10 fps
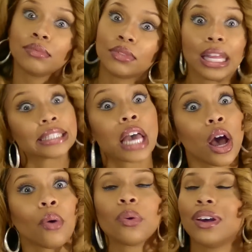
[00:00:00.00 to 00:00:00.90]
let's
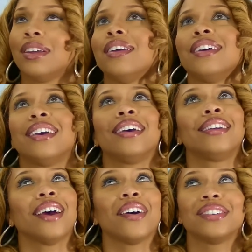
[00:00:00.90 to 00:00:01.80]
go.
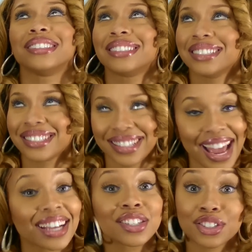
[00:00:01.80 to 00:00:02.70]
And I was just
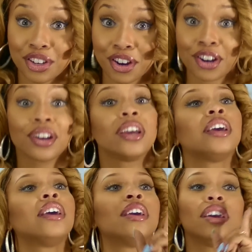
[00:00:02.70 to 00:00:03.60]
like, sir,
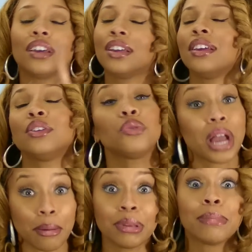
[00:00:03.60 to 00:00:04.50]
you
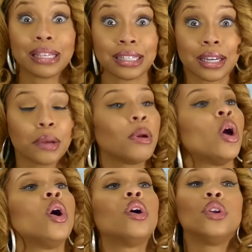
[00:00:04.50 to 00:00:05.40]
got me messed up.
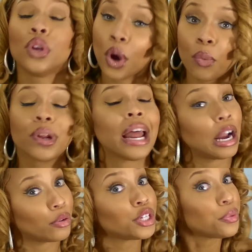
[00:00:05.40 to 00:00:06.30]
No, we're
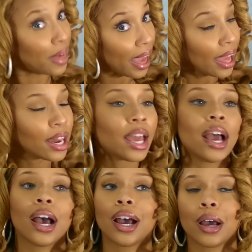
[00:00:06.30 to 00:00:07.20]
not going to do that.
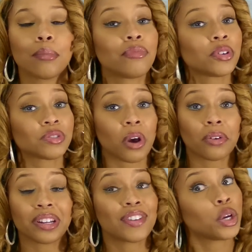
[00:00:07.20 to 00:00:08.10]
First of all, I
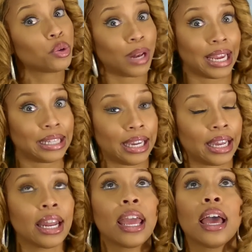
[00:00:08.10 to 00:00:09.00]
don't even know you like
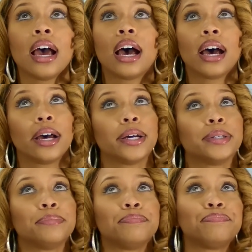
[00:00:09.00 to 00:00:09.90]

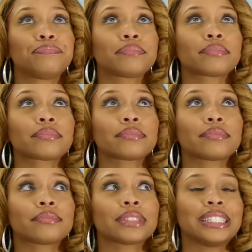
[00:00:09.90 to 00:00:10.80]
that.
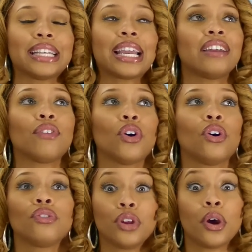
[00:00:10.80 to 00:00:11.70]
Second of
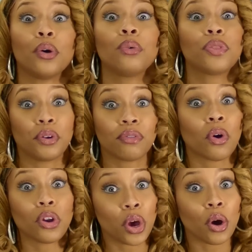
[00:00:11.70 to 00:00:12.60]
all, no. Third of
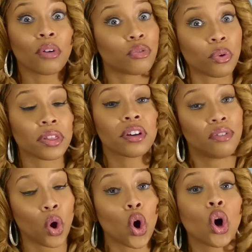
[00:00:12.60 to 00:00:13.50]
all, no. And fourth
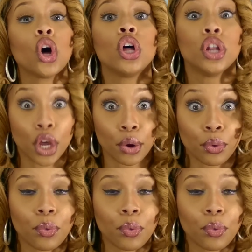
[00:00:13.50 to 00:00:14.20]
of all, no.